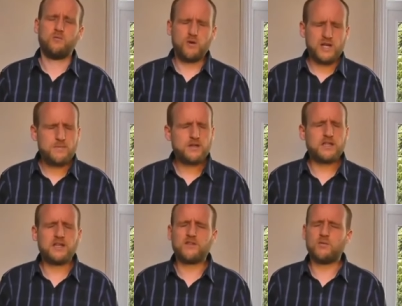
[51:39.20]
we
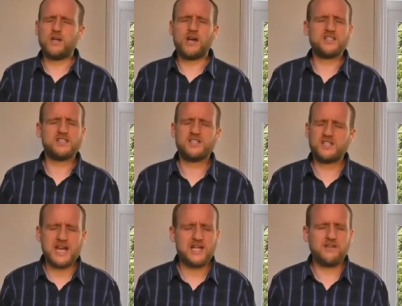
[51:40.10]
believe that we are
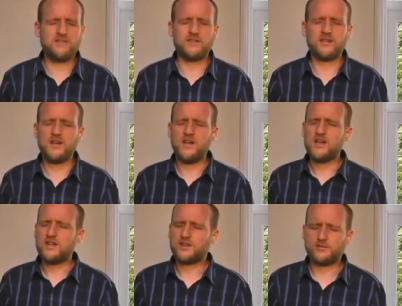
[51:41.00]
saved
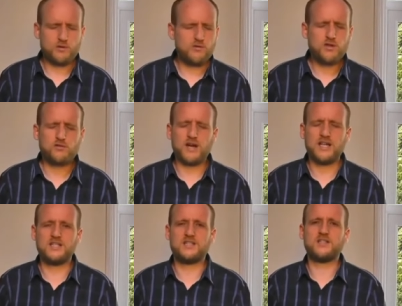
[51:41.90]
through the
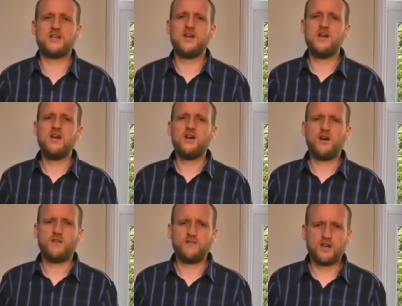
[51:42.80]
grace
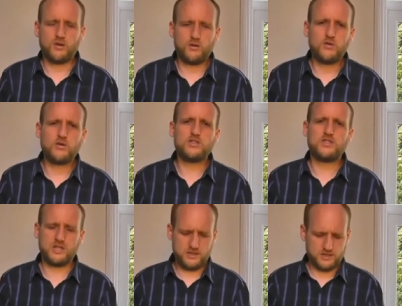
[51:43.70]
of the
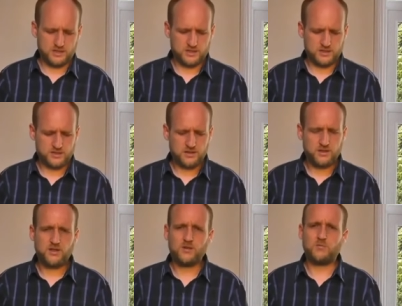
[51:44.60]
Lord Jesus
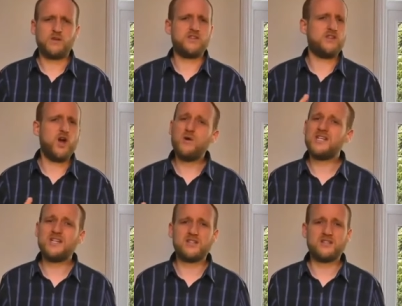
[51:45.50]
with no
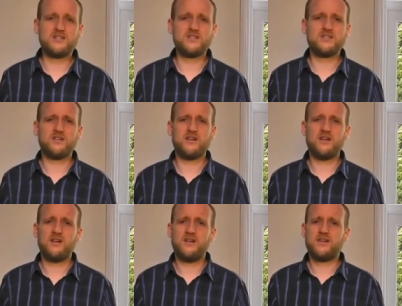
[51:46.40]
additions.
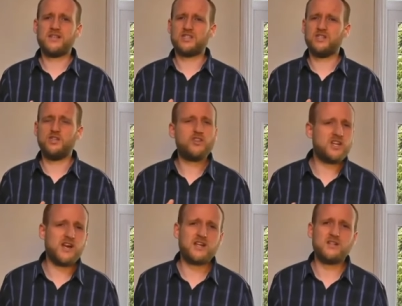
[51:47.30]
There's
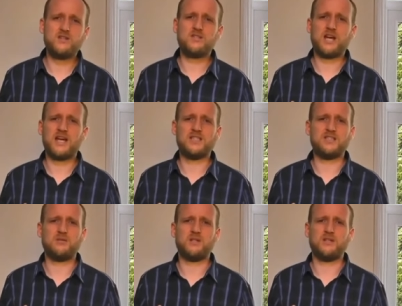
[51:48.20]
nothing I can do to
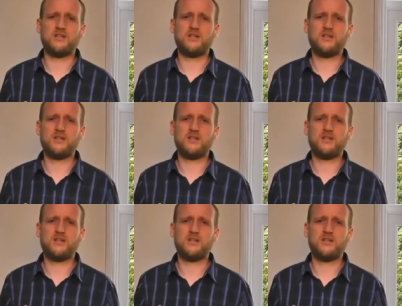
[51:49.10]
add to it.